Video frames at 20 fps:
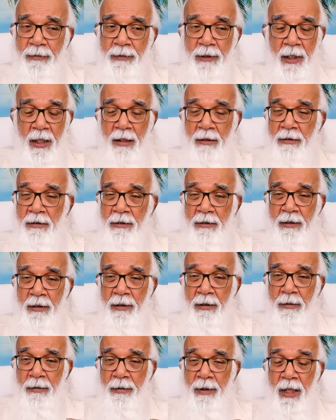No,
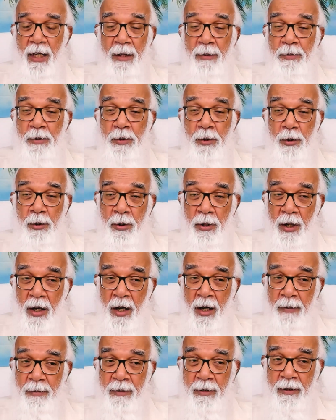we have to
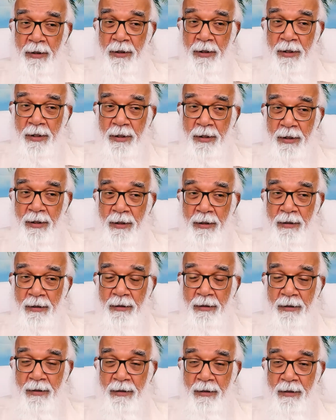drop this.
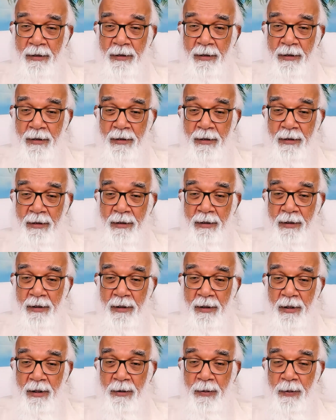
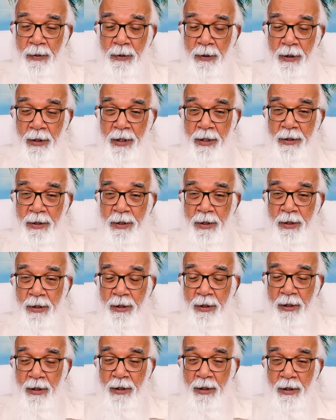The
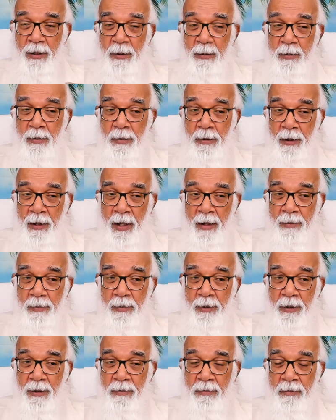first
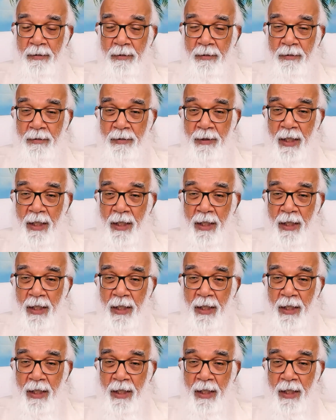problem